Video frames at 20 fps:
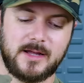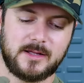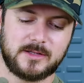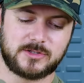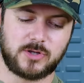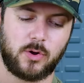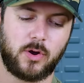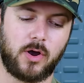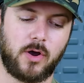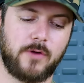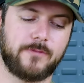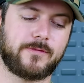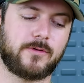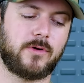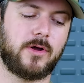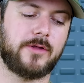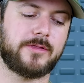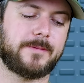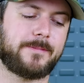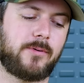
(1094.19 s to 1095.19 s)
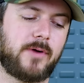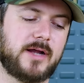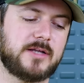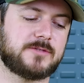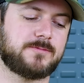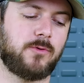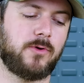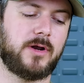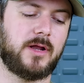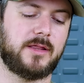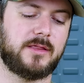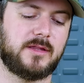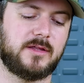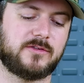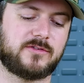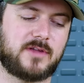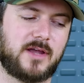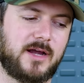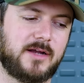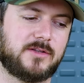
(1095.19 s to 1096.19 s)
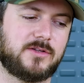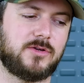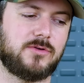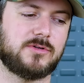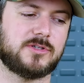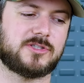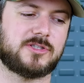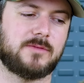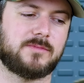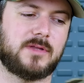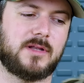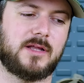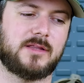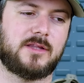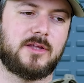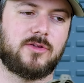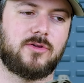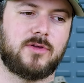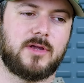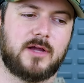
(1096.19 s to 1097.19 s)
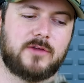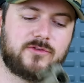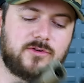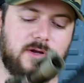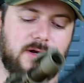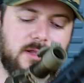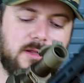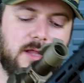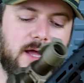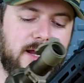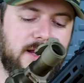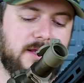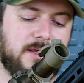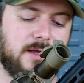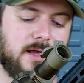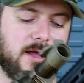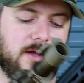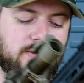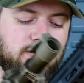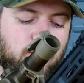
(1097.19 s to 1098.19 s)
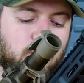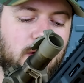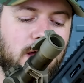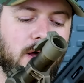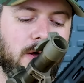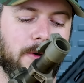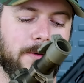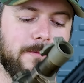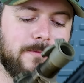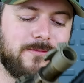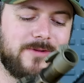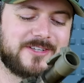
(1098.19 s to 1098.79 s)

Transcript: So overall, the price point on this guy too is something I think you guys are gonna like as well,